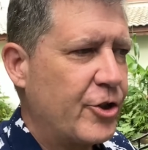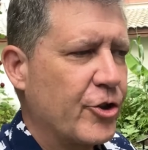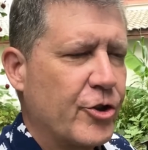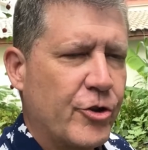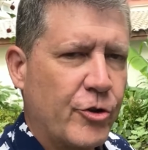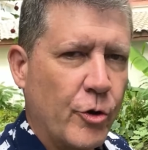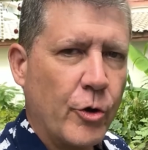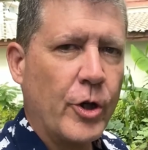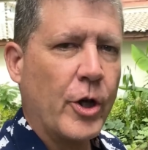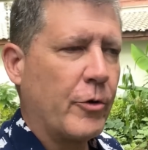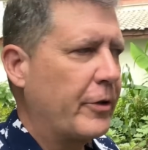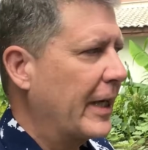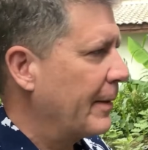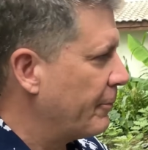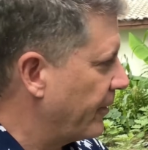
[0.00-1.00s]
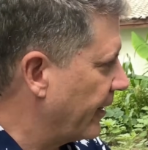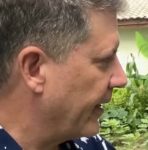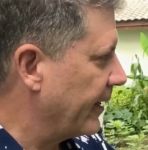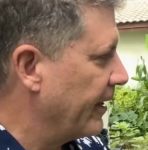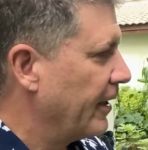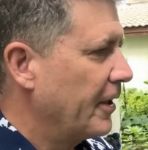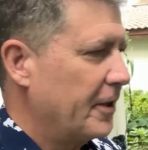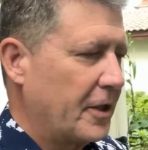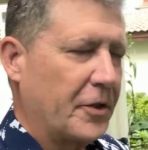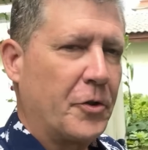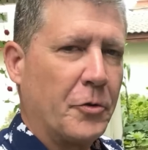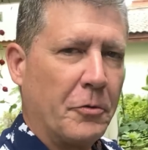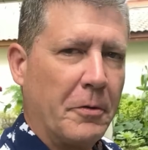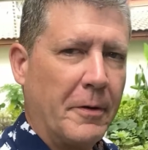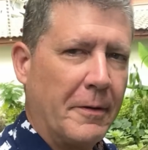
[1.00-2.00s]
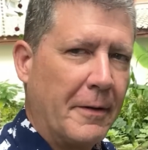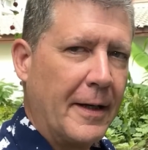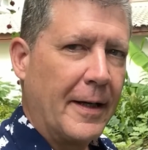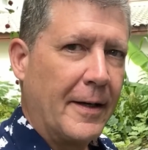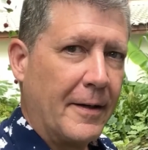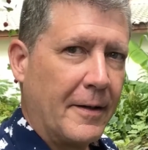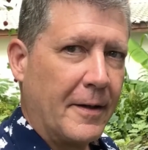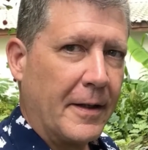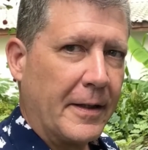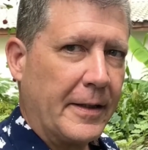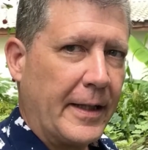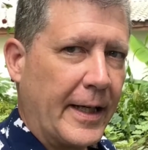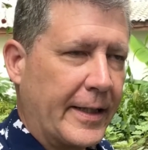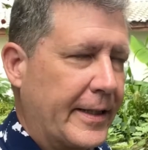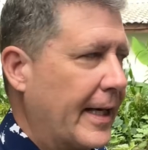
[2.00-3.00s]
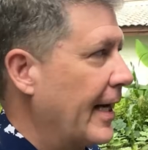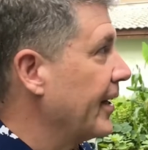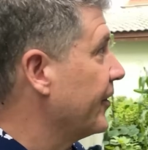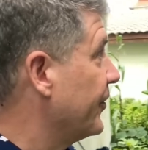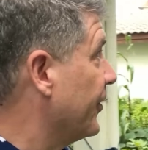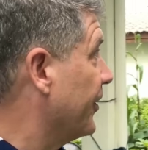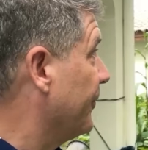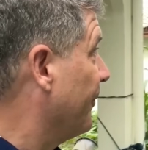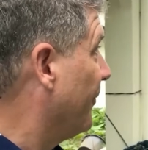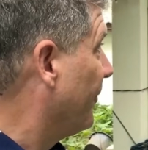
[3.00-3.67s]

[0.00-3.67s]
a studio type thing to do TikToks in.